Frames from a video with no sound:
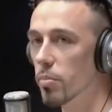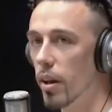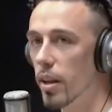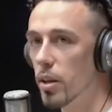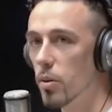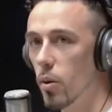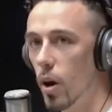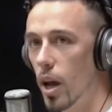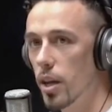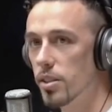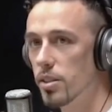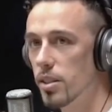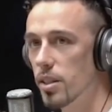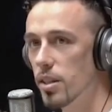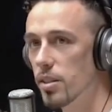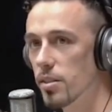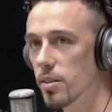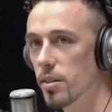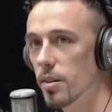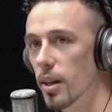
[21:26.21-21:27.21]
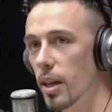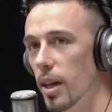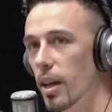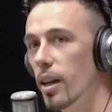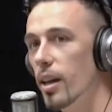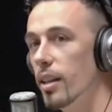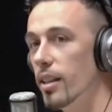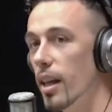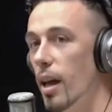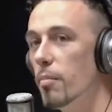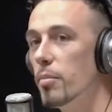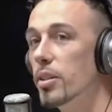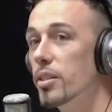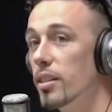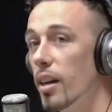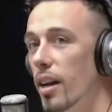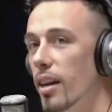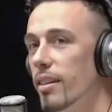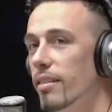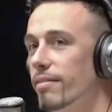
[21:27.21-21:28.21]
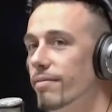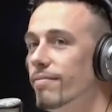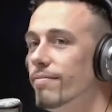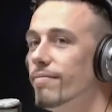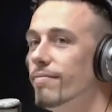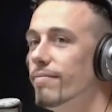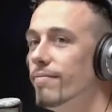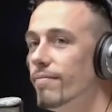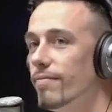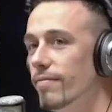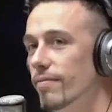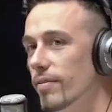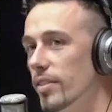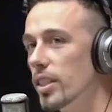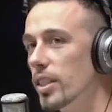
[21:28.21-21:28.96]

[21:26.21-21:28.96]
Pennywise scenes. That'd be tight. Oh, really?